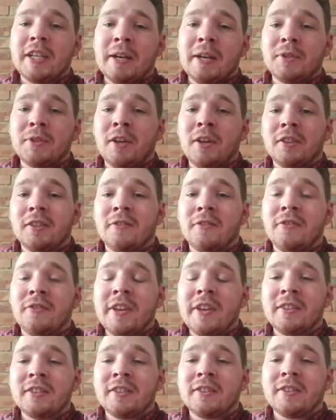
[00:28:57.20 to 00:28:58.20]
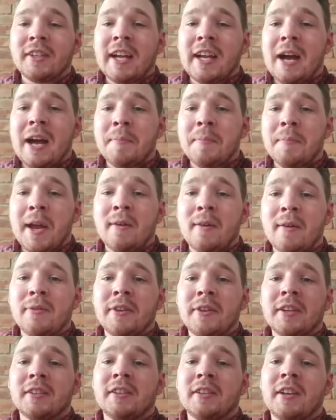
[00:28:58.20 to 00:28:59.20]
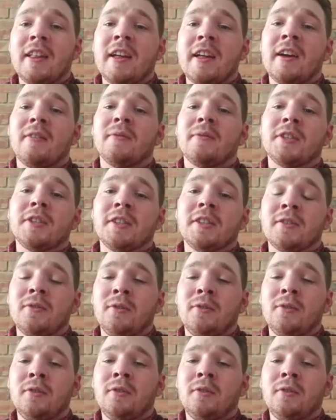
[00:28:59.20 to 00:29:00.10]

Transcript: sorts of things to calm down, things like that, which is cool.